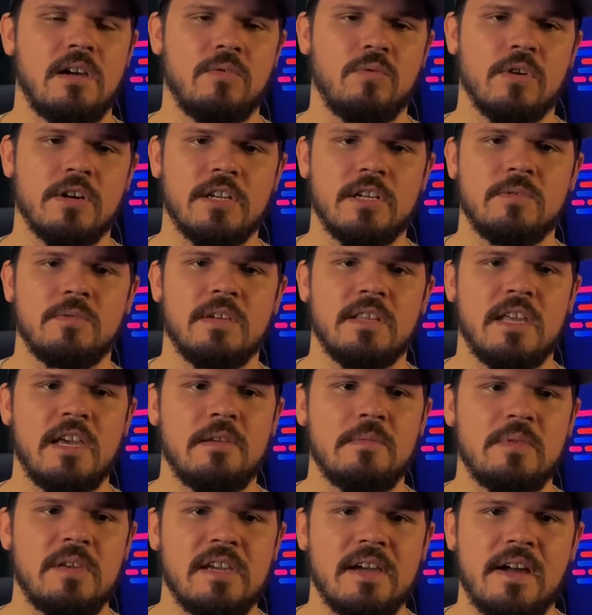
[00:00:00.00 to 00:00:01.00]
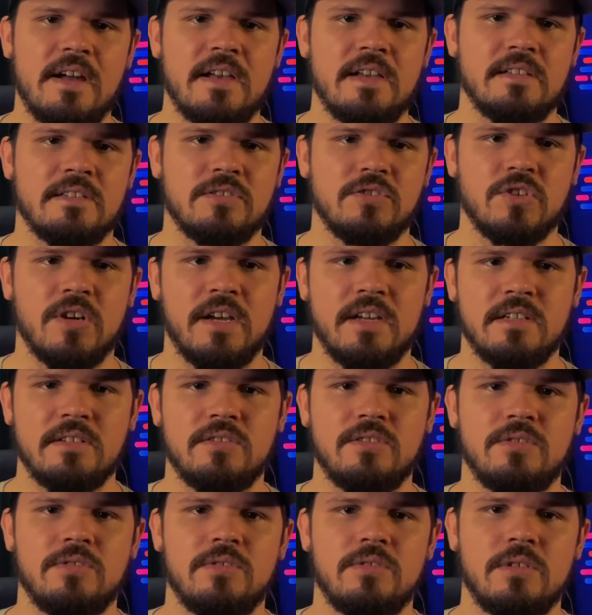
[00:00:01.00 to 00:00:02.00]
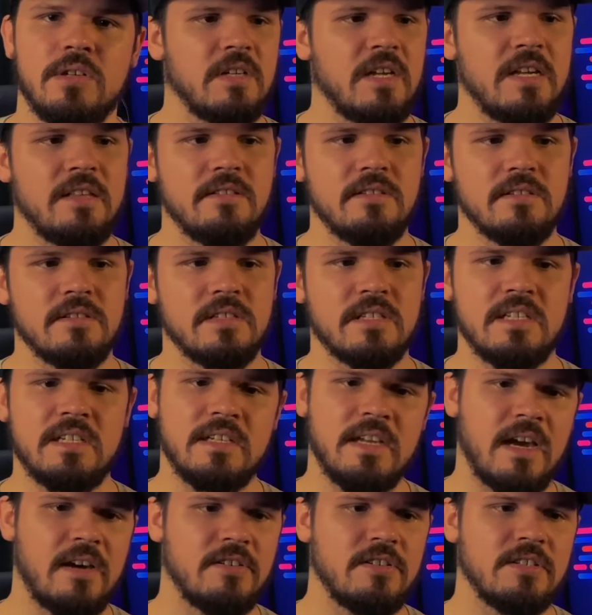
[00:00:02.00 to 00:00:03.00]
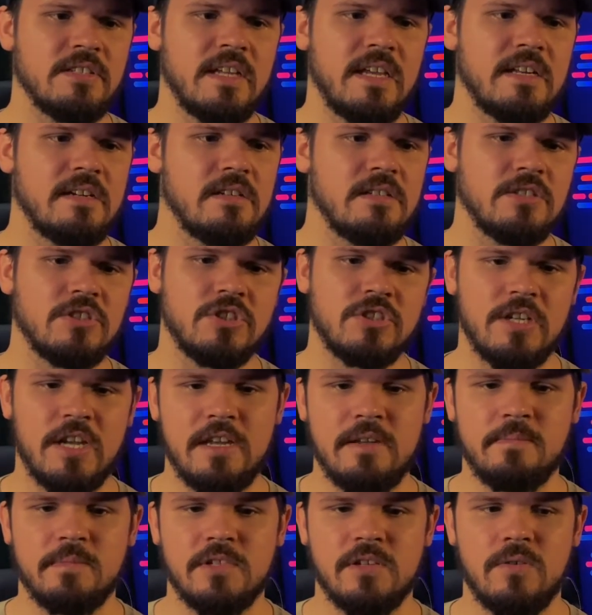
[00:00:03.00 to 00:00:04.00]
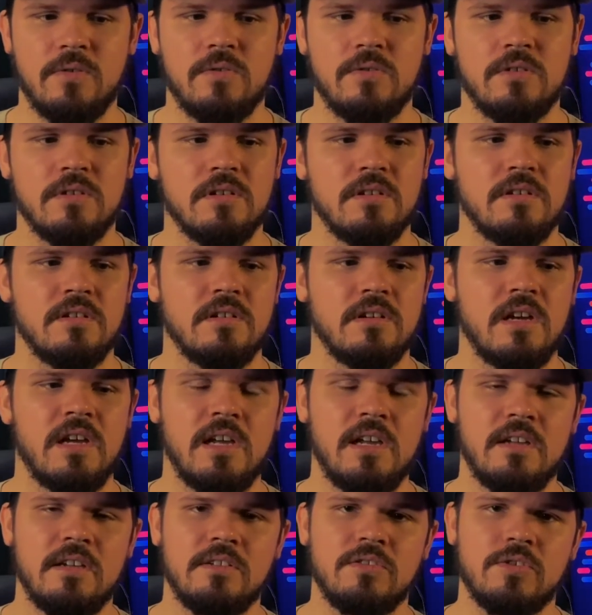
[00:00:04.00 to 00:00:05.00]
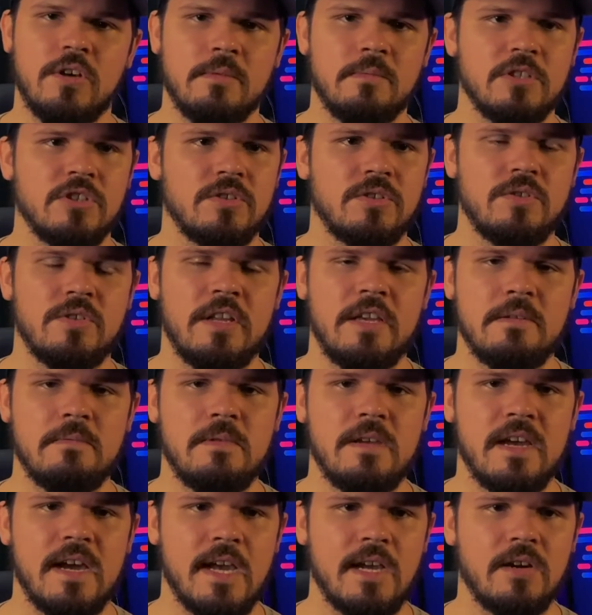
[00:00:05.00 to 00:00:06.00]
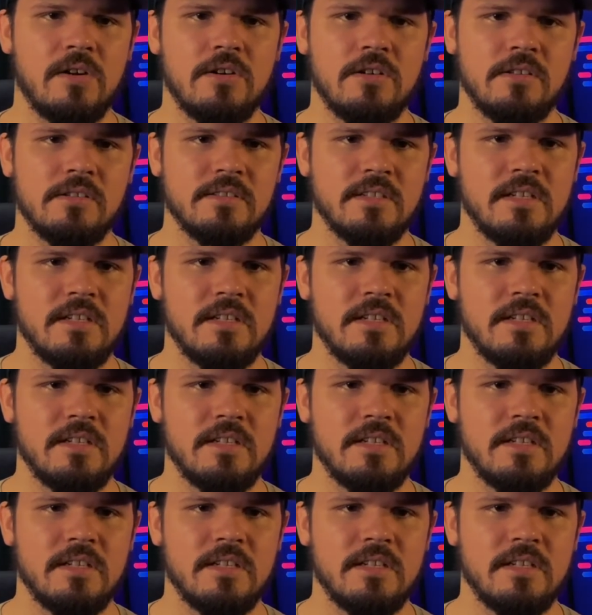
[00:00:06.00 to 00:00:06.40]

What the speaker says: working with APIs and trying to either see how your data is shaped or troubleshoot API calls.